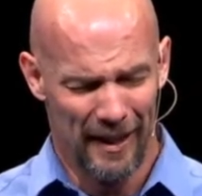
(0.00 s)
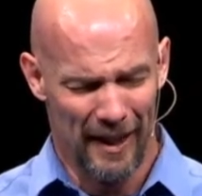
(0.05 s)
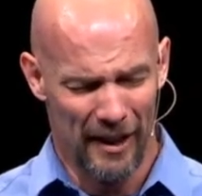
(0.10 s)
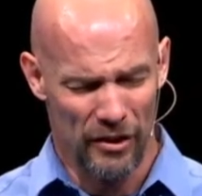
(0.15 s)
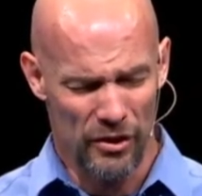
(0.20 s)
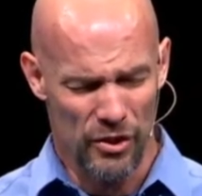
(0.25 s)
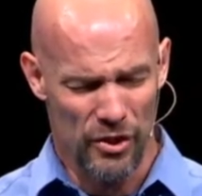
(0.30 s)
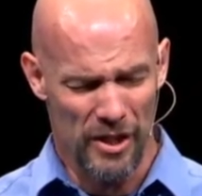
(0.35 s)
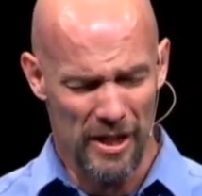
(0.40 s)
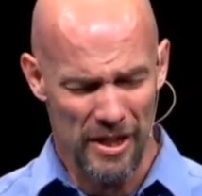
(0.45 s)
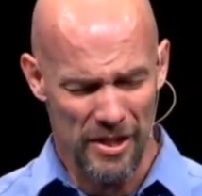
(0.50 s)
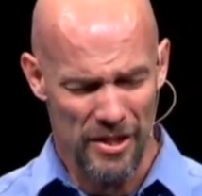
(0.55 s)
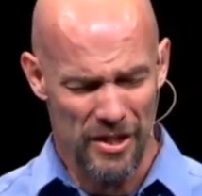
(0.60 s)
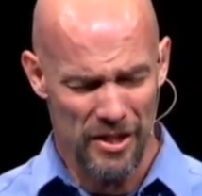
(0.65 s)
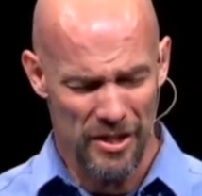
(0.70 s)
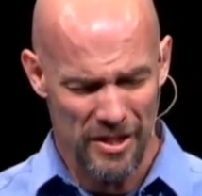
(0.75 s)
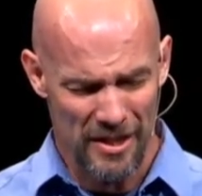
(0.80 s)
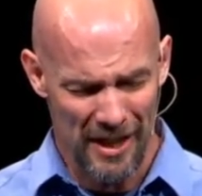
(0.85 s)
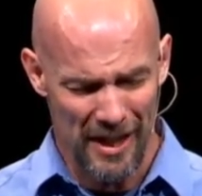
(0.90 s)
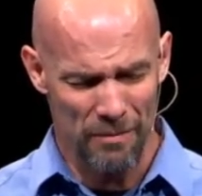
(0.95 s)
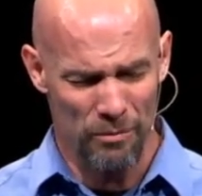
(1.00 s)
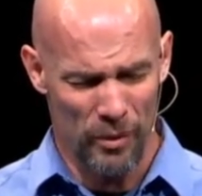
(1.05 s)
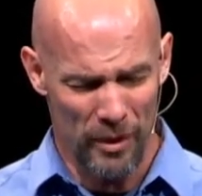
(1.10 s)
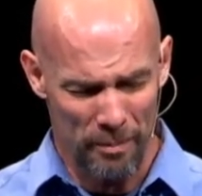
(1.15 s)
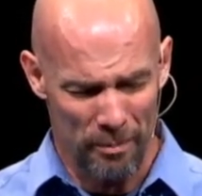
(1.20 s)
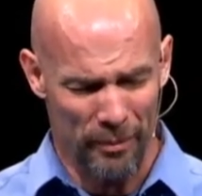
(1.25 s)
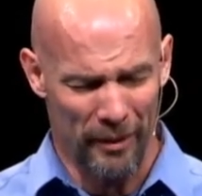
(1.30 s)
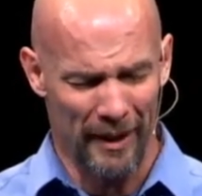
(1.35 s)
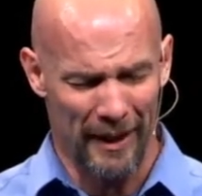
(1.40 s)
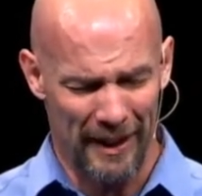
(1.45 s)
In Jesus' name
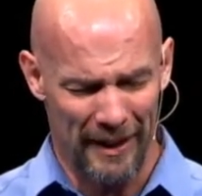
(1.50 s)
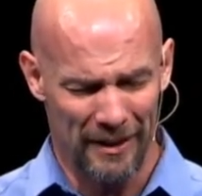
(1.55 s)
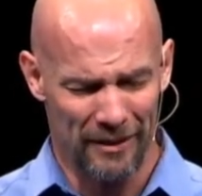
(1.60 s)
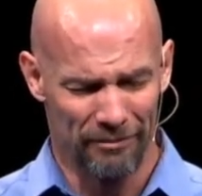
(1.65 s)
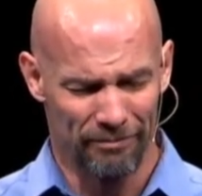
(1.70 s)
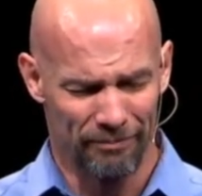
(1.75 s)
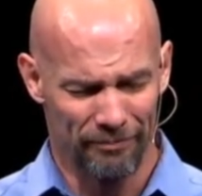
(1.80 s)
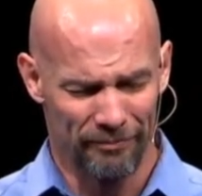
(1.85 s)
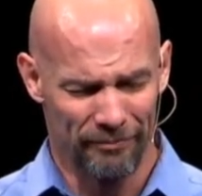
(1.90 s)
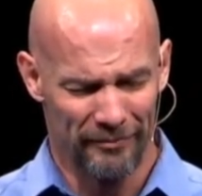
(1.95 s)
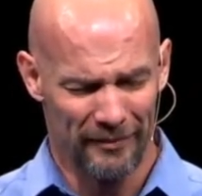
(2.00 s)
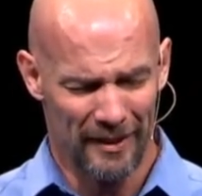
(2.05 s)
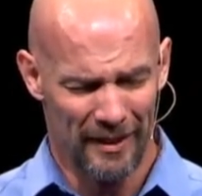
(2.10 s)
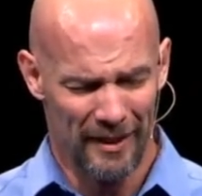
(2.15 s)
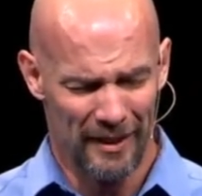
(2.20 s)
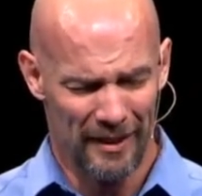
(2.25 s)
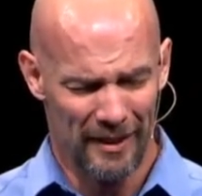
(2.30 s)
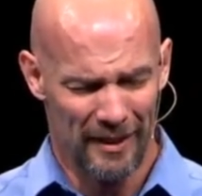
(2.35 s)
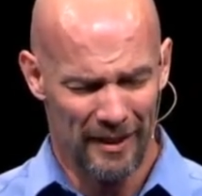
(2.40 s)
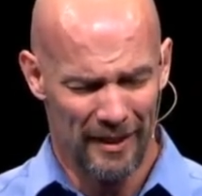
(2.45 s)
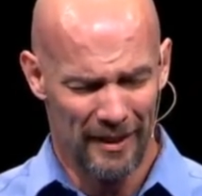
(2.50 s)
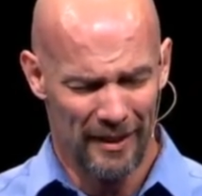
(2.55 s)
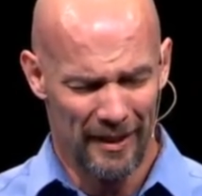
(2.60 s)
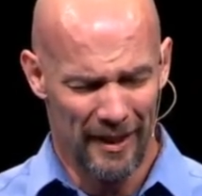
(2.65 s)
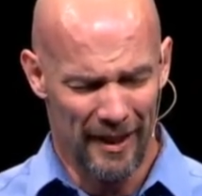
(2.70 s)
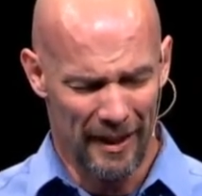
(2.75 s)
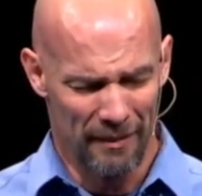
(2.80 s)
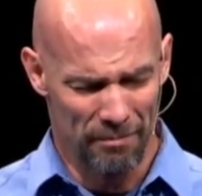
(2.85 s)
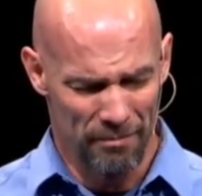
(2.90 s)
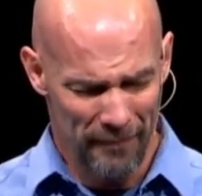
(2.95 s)
we pray.
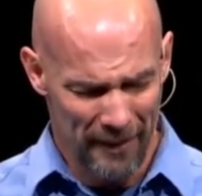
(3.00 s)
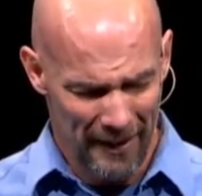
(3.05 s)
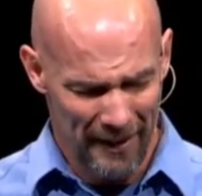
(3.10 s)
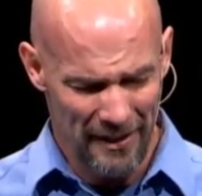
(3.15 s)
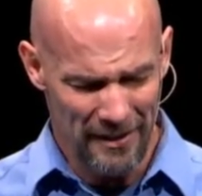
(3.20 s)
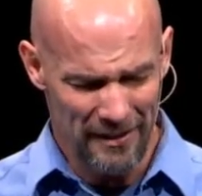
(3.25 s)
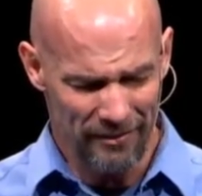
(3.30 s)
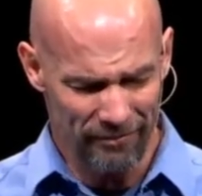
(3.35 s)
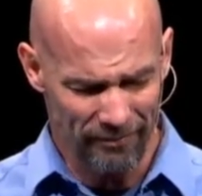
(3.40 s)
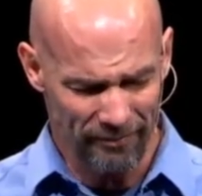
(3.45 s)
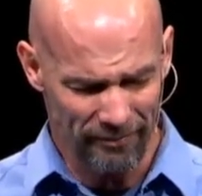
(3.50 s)
Amen.